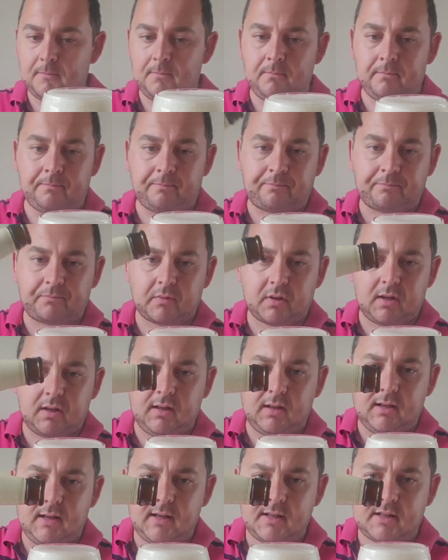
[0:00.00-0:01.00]
A
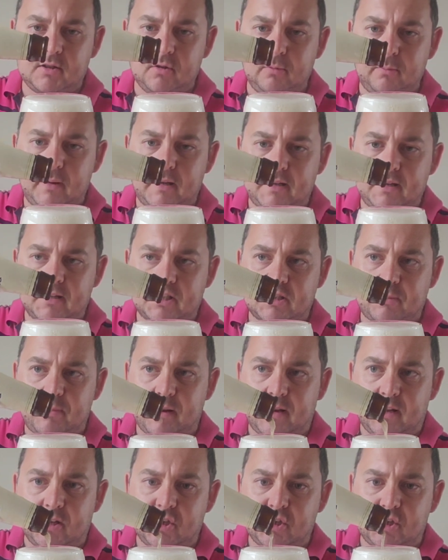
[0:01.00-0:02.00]
little bit of
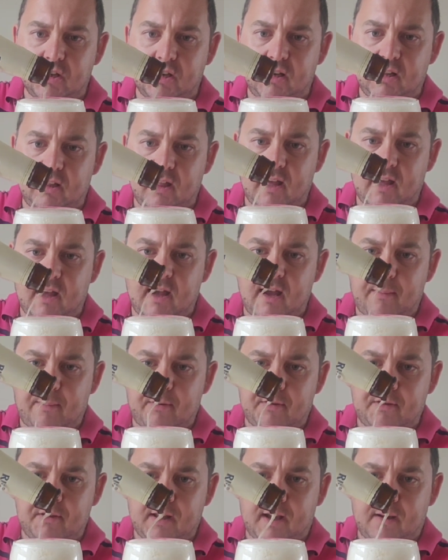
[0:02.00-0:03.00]
spillage nearly there
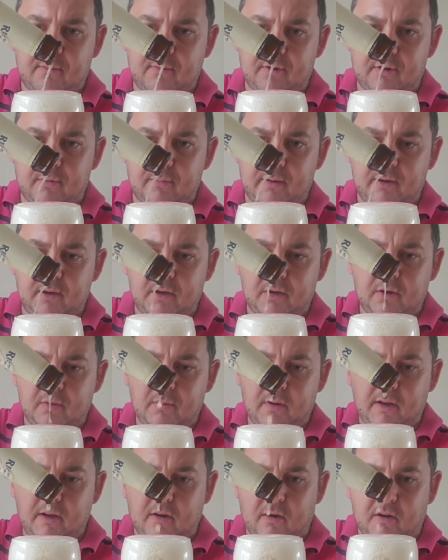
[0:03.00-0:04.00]
happened. That wouldn't have been good,
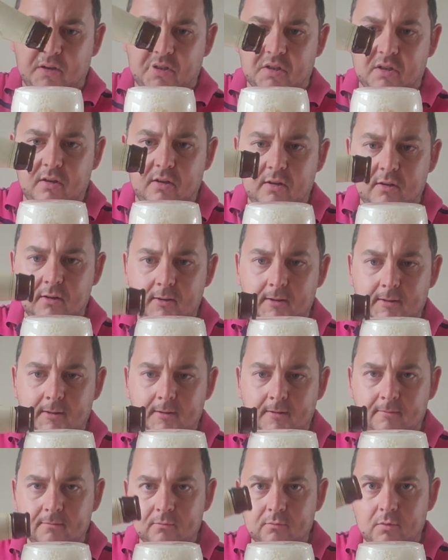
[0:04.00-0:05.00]
would it, guys?
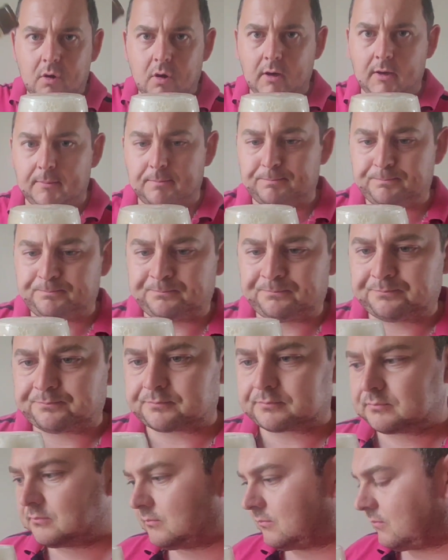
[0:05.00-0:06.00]
Right,
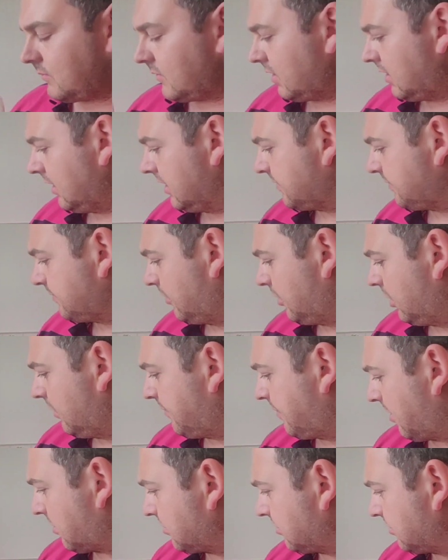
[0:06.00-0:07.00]
let's put the
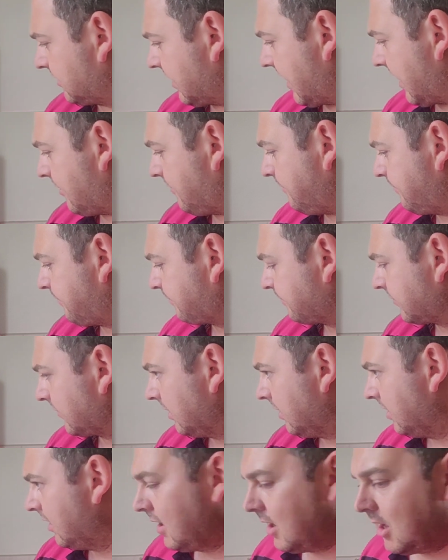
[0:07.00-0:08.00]
bottle down.
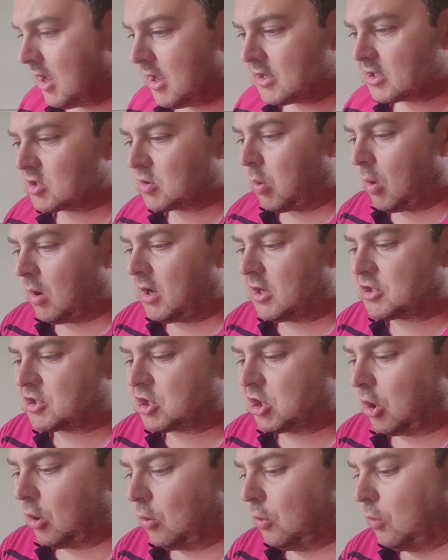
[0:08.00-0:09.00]
It's quite a
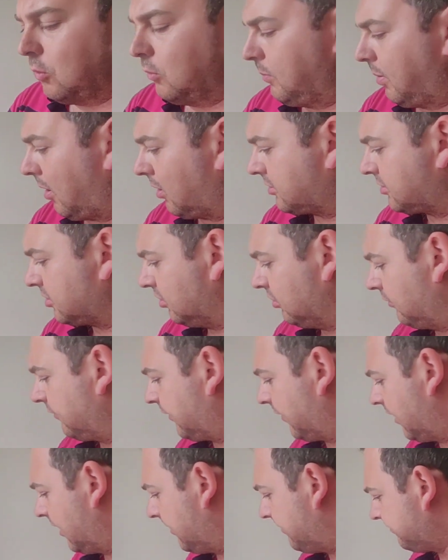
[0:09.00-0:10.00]
tall bottle
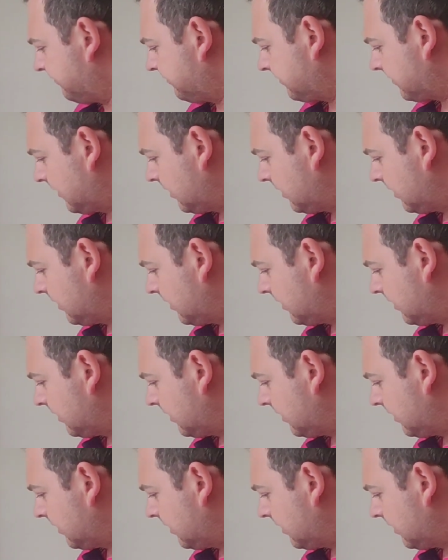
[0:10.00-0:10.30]
for,